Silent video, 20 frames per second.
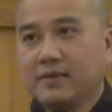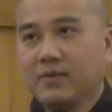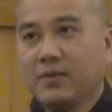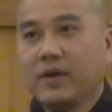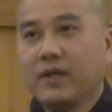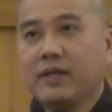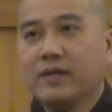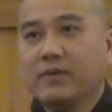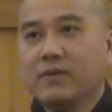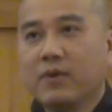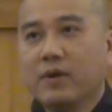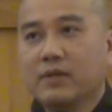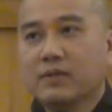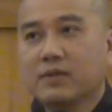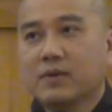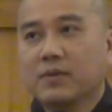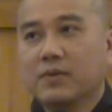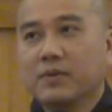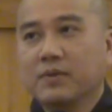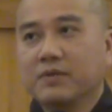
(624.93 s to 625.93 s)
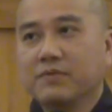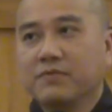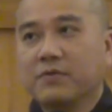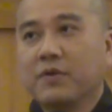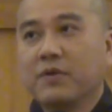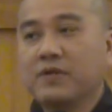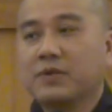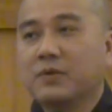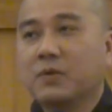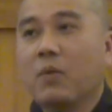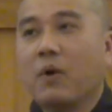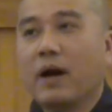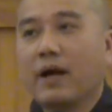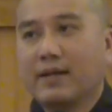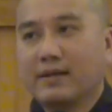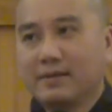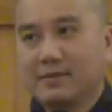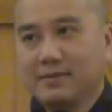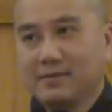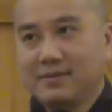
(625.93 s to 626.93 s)
when he was only
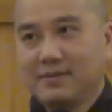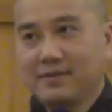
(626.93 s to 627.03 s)
41.